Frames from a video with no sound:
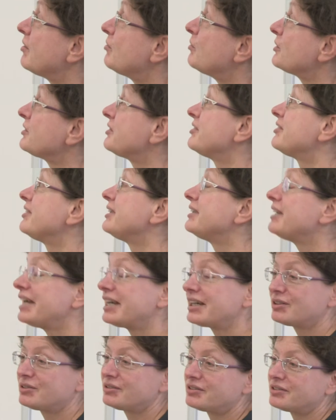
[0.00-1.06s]
what does it
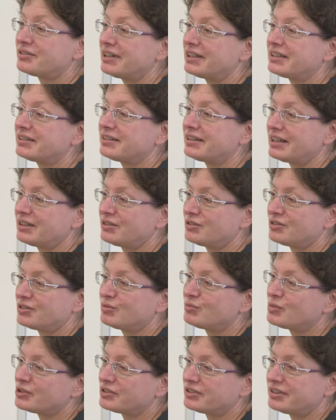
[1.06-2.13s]
take to create a
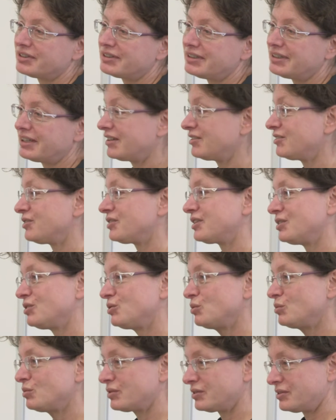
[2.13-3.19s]
nitrogen budget? Yes, you can
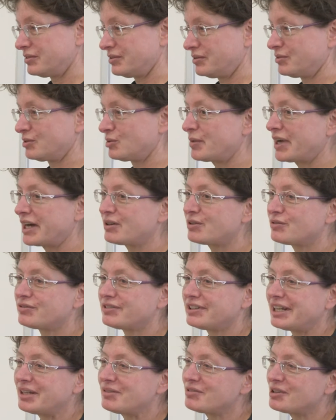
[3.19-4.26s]
do one on the back of
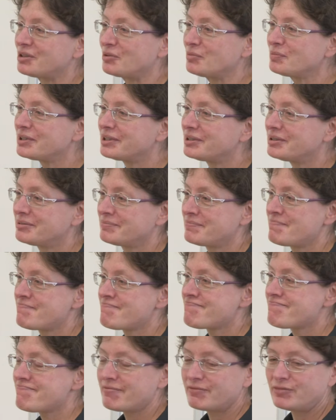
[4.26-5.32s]
an envelope,
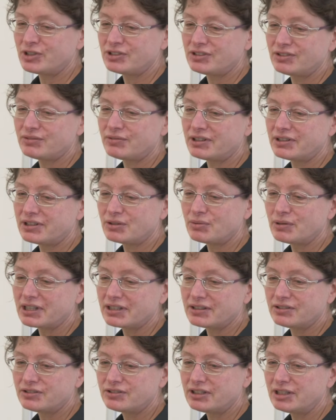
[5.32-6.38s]
which is very
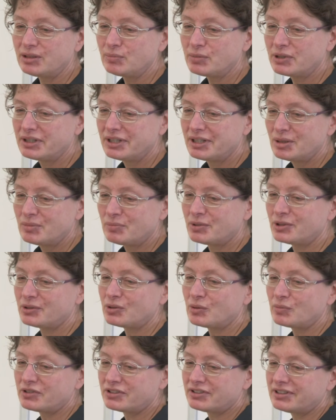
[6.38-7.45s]
quick and cheap, but
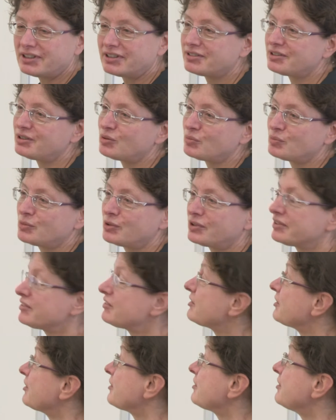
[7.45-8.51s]
obviously there's a lot more
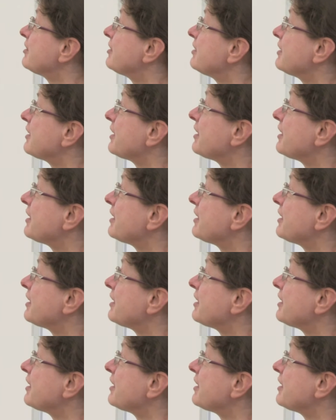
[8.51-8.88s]
uncertainty